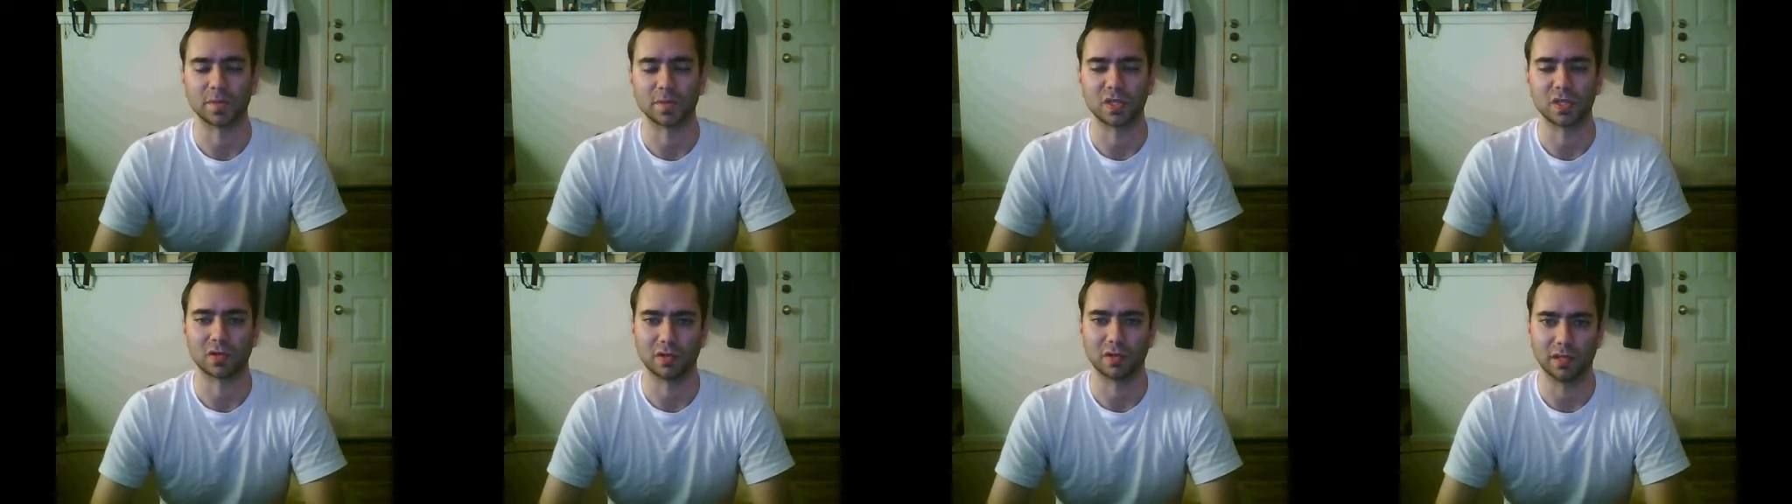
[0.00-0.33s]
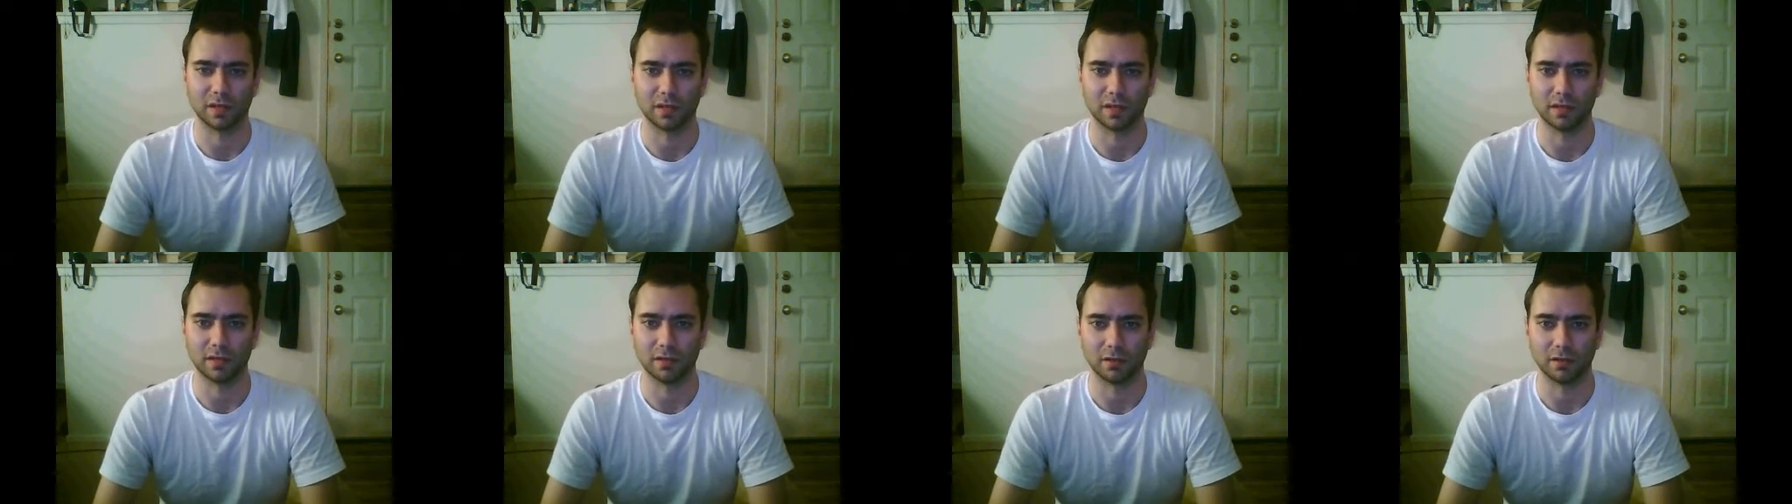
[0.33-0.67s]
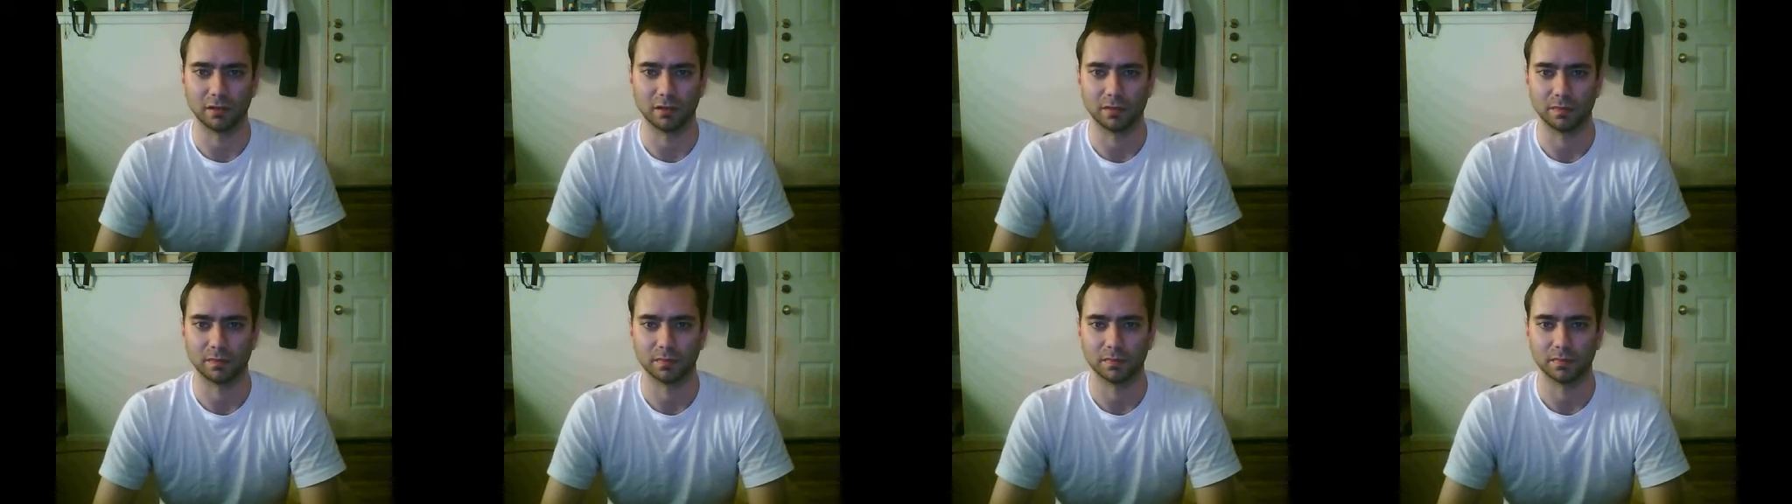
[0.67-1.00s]
Sort of
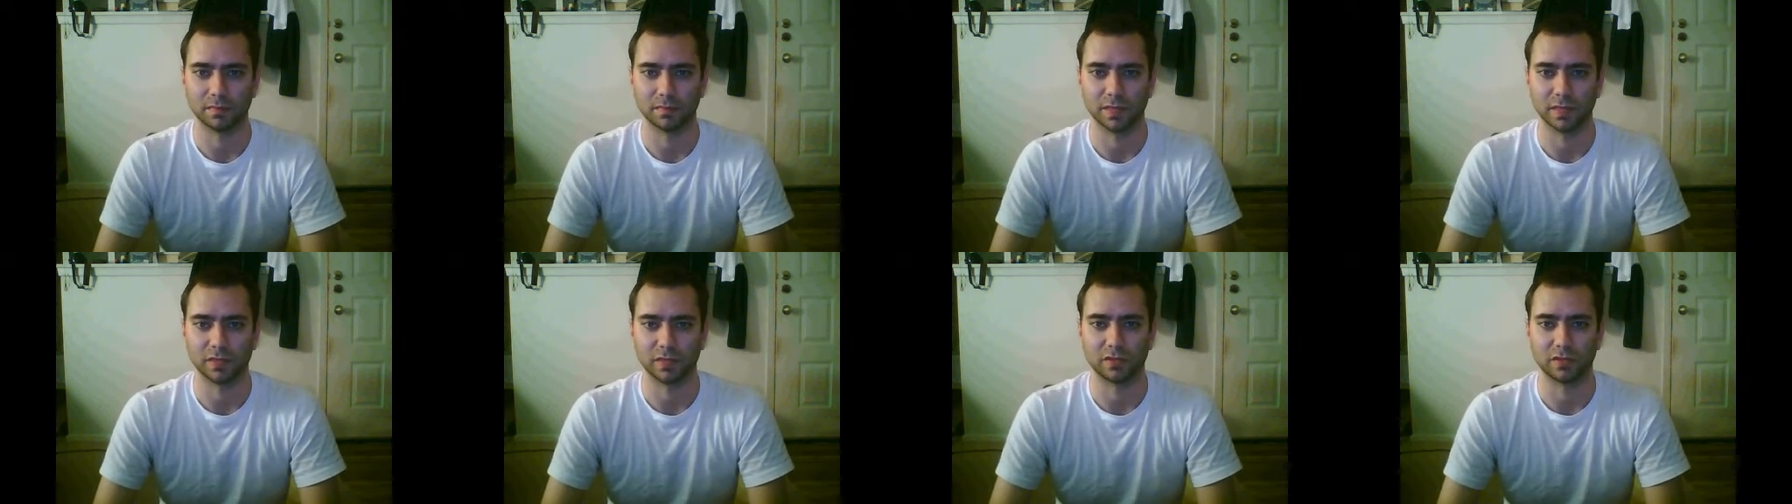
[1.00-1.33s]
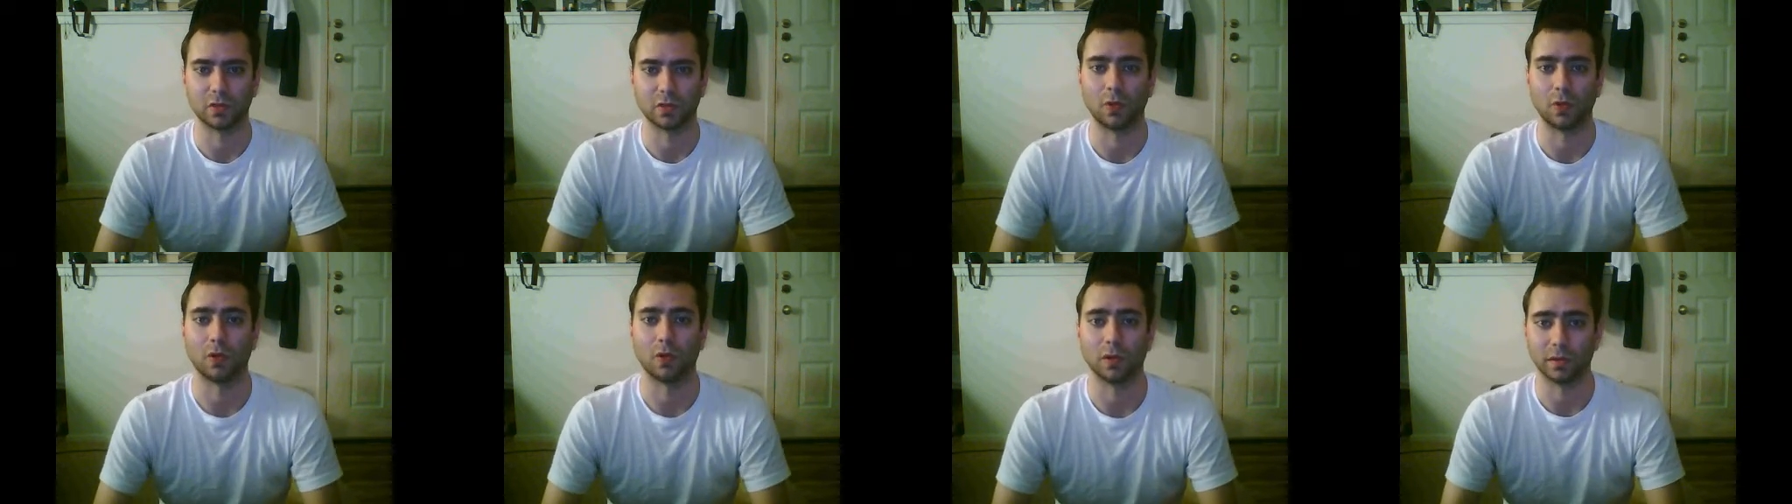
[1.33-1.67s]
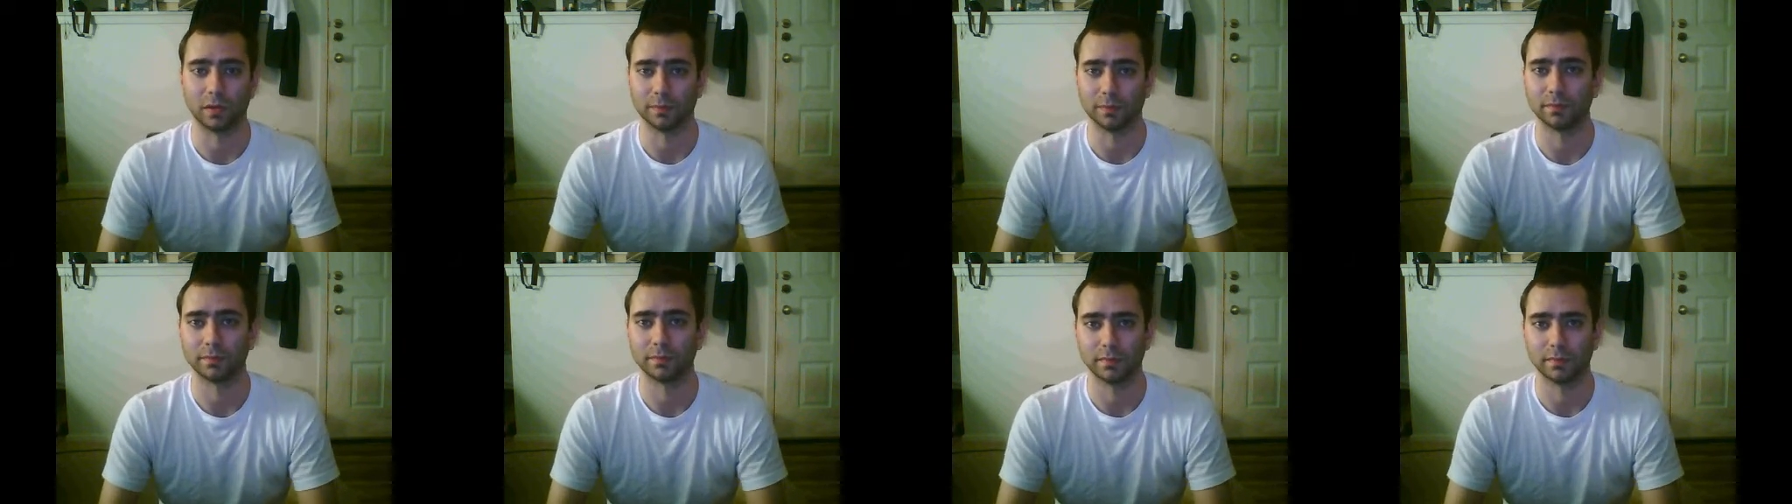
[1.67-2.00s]
their
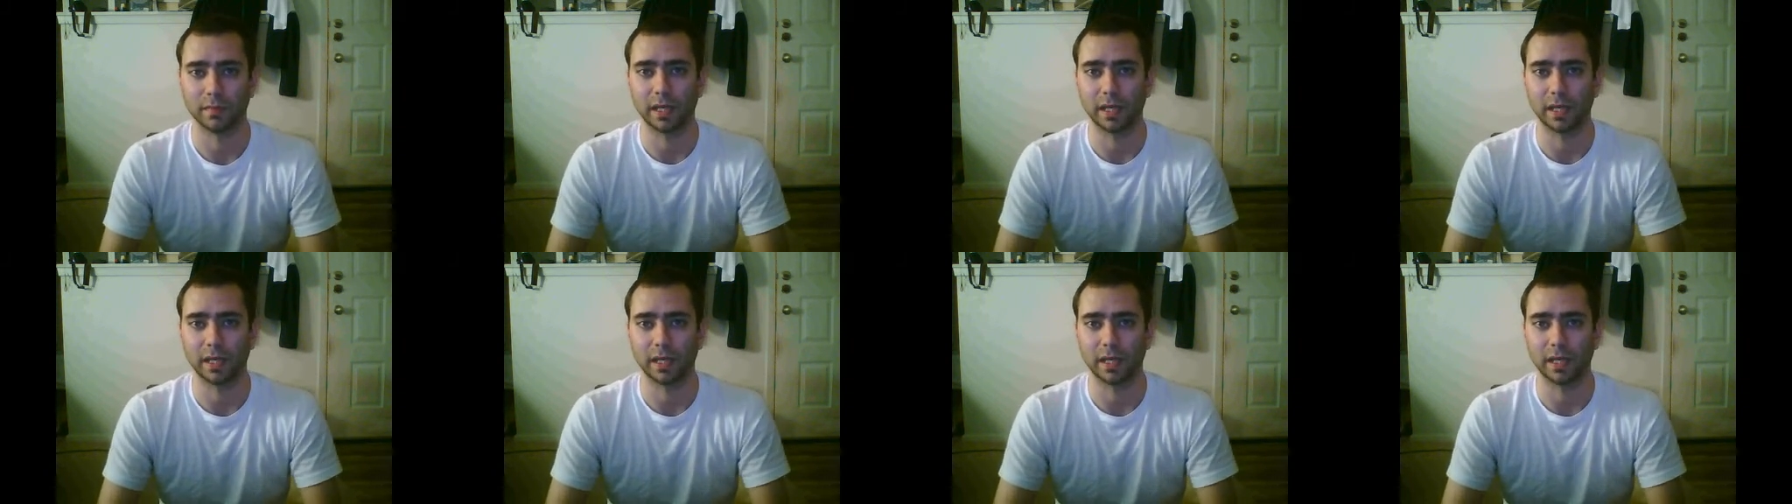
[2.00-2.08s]
store,